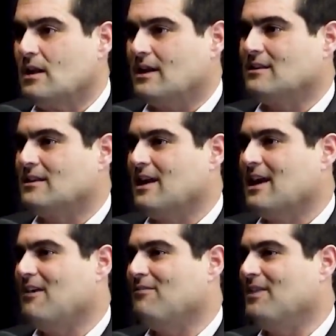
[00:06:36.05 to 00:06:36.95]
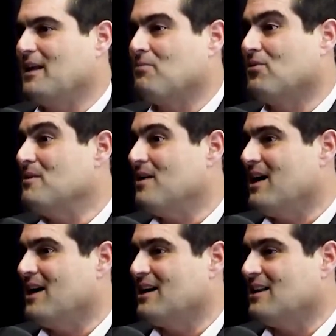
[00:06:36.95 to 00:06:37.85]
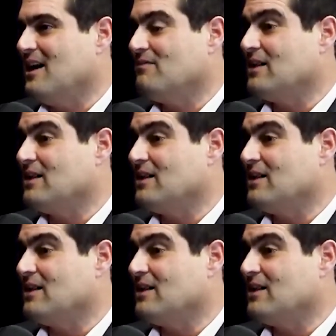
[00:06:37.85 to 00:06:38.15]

Like, do they have like prebiotic life?